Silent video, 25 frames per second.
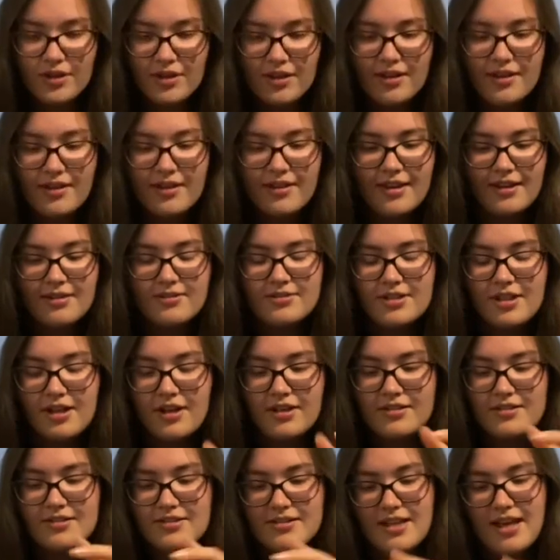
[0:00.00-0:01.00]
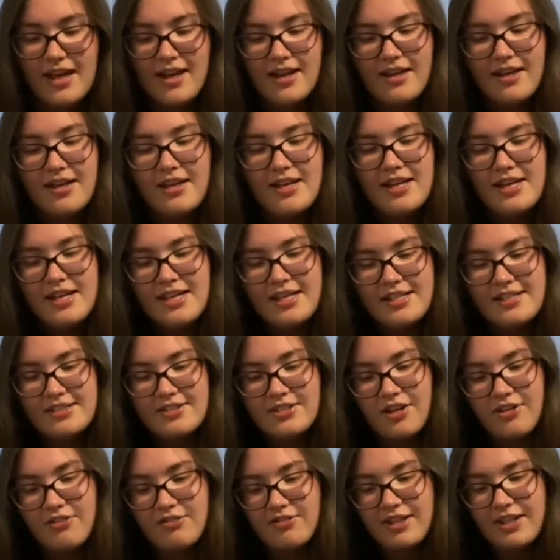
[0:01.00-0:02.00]
that was hard to say. He's got
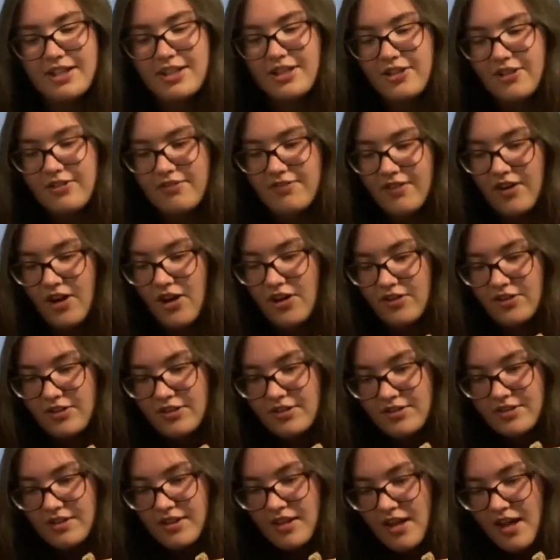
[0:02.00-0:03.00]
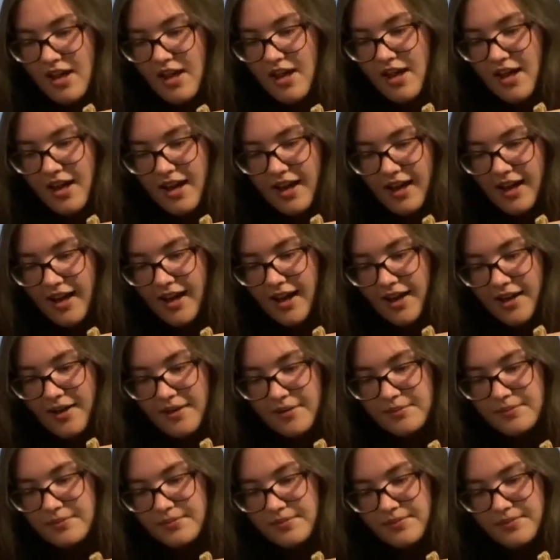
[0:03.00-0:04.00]
really good vlogs.
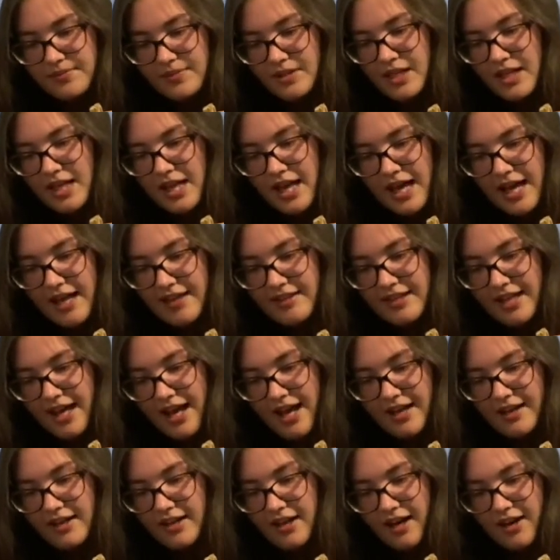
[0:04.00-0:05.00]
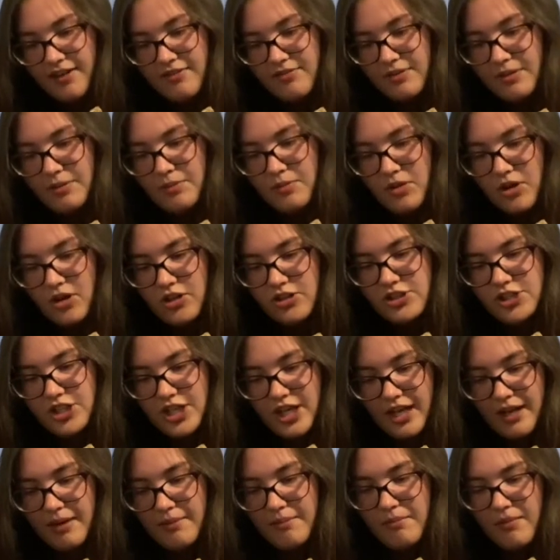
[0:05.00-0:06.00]
And then I've been
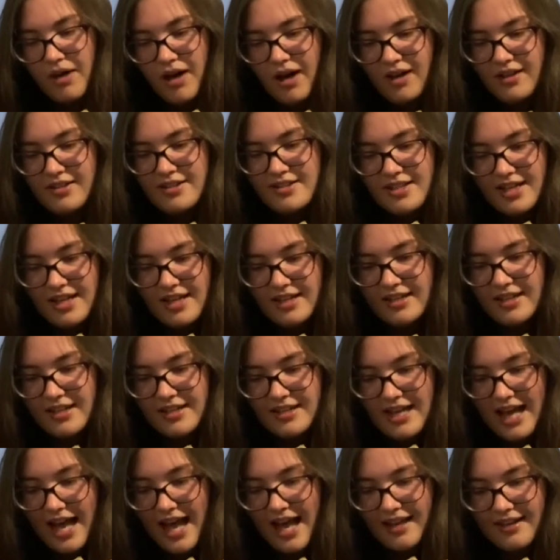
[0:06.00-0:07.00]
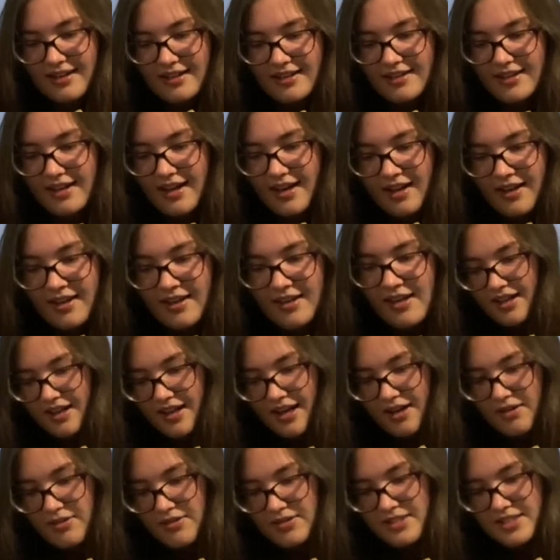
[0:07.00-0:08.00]
watching Martin and Helena. I
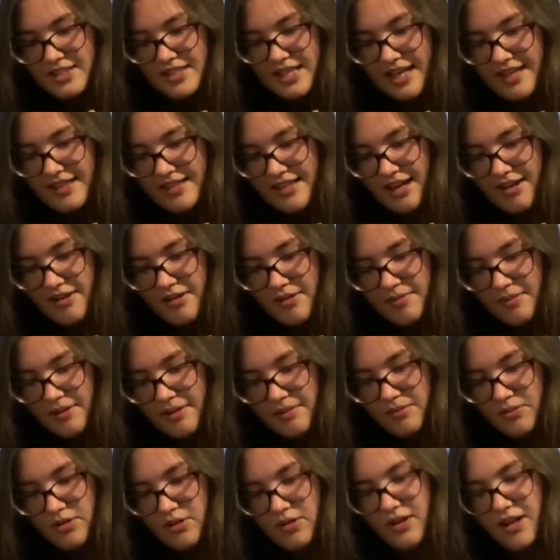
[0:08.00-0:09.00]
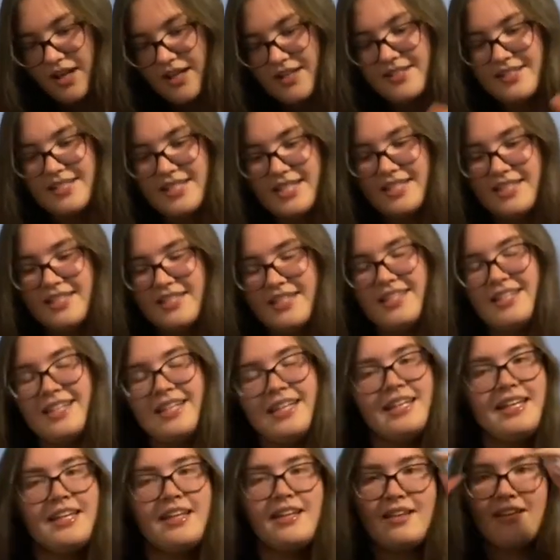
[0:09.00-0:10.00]
would say they're a bit more like
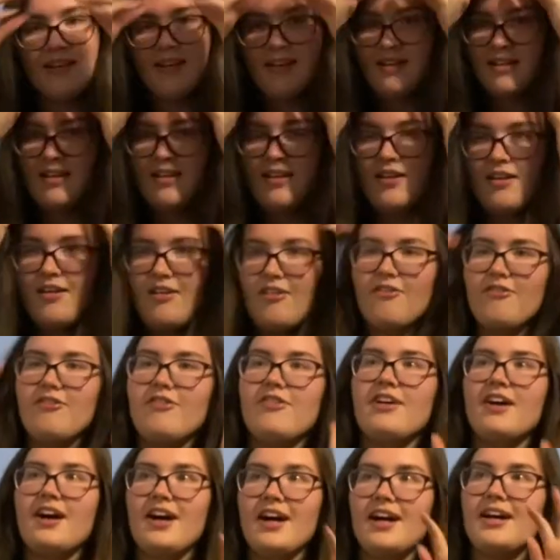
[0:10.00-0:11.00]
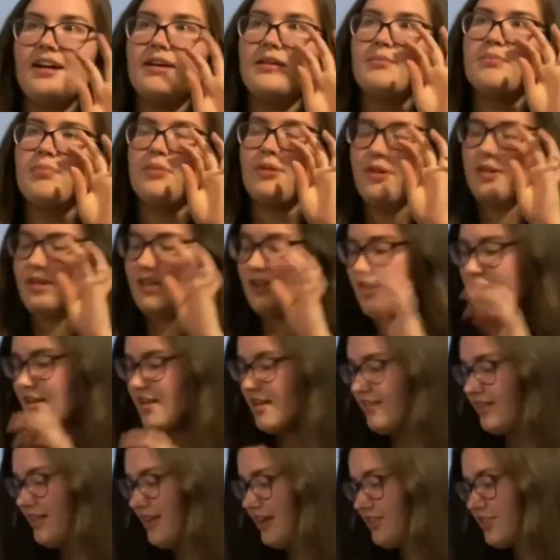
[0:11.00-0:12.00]
Disney vibe
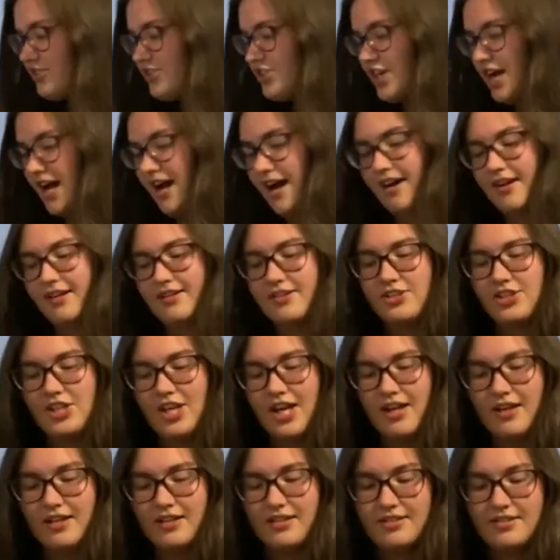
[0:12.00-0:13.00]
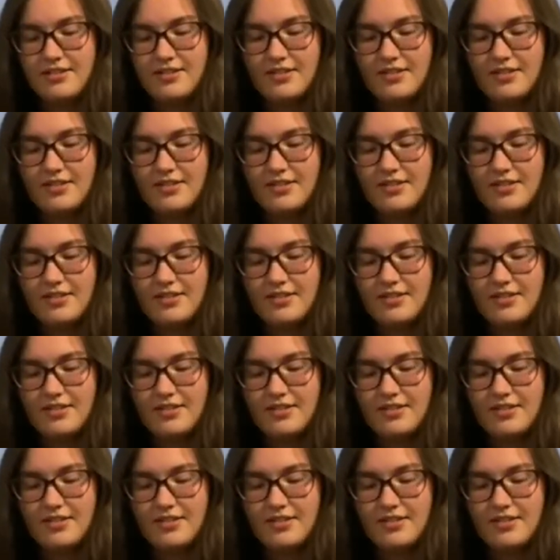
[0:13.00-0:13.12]
than Jack. Jack's